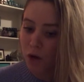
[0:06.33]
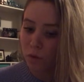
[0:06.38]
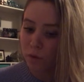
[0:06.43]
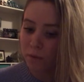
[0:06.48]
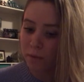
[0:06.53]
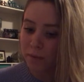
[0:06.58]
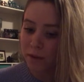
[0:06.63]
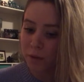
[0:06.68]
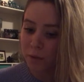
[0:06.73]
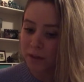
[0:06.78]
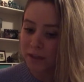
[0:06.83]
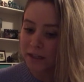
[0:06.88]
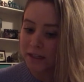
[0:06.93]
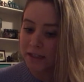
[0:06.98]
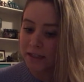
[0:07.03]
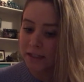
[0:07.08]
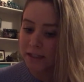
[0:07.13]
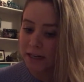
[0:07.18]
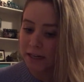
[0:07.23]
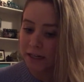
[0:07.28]
would be when
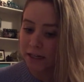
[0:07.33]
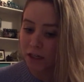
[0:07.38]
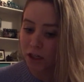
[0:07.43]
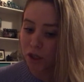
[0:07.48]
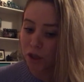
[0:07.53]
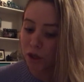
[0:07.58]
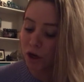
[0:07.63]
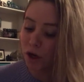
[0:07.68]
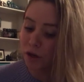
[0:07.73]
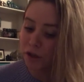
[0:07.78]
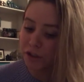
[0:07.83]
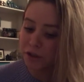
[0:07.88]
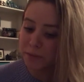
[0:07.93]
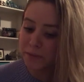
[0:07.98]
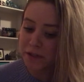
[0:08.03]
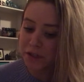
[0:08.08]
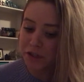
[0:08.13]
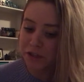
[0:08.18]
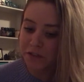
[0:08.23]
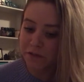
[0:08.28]
he stated college
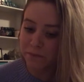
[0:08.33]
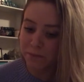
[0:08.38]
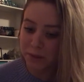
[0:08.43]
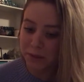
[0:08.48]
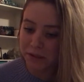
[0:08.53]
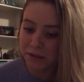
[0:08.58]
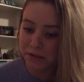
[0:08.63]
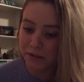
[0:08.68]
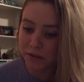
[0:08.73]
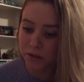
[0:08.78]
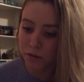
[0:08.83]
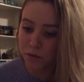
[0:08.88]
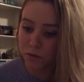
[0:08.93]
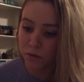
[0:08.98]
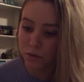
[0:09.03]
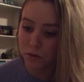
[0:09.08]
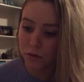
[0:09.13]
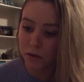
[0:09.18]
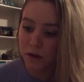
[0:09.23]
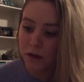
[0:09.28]
majors of business
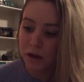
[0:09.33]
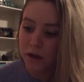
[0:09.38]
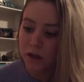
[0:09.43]
school